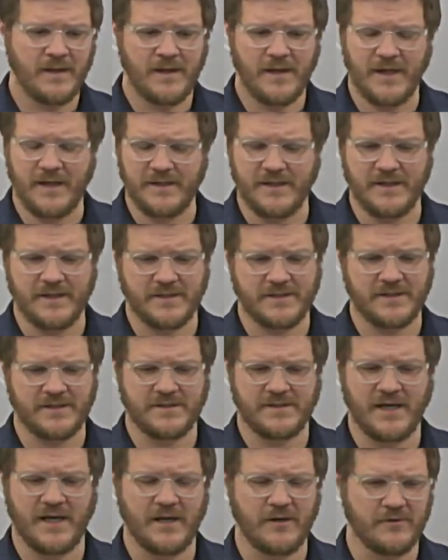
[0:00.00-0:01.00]

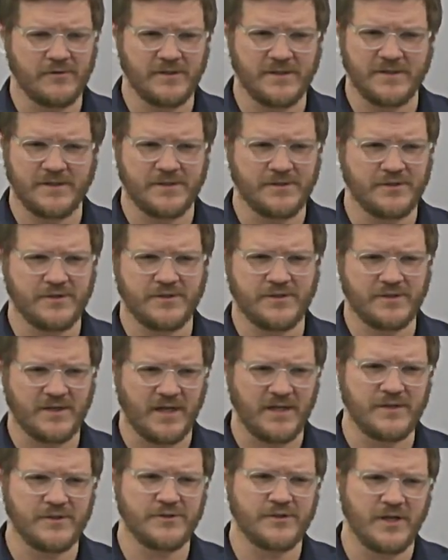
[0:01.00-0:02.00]
tiredness and just
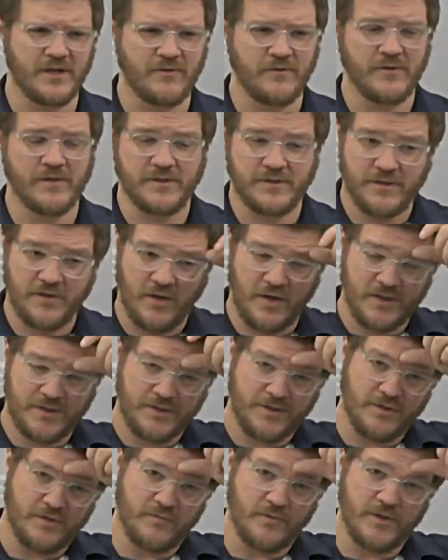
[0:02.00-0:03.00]
kind of general
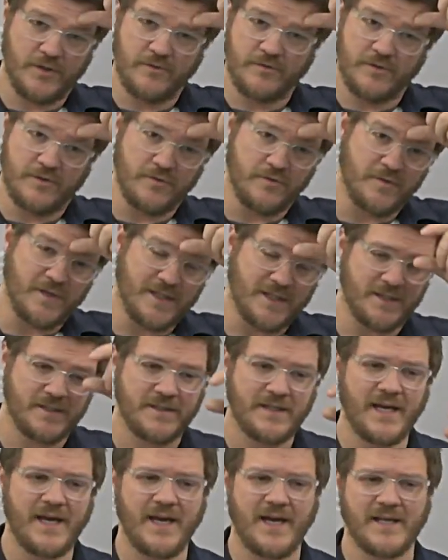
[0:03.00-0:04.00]
exhaustion when you're doing the
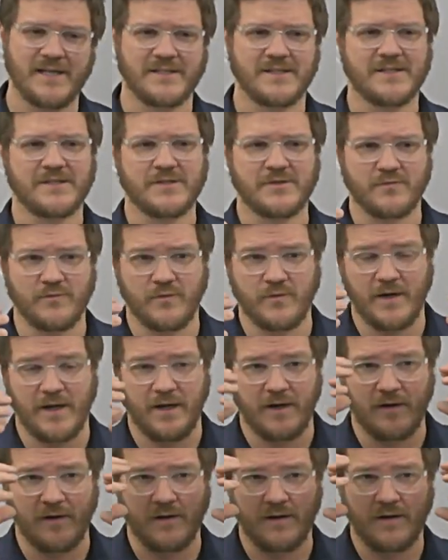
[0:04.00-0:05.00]
tasks
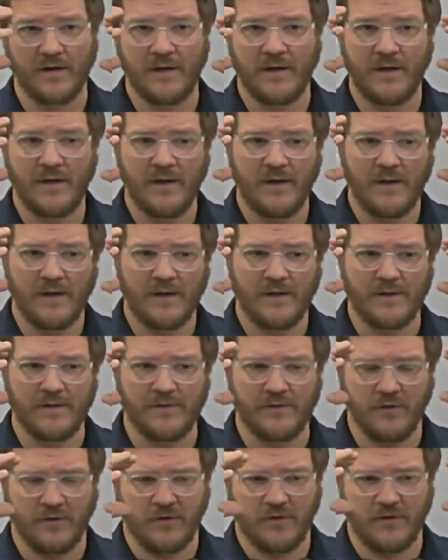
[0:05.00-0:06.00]
where
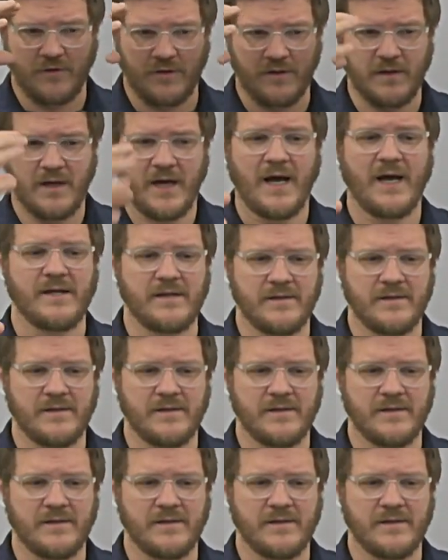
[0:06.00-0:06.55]
your eye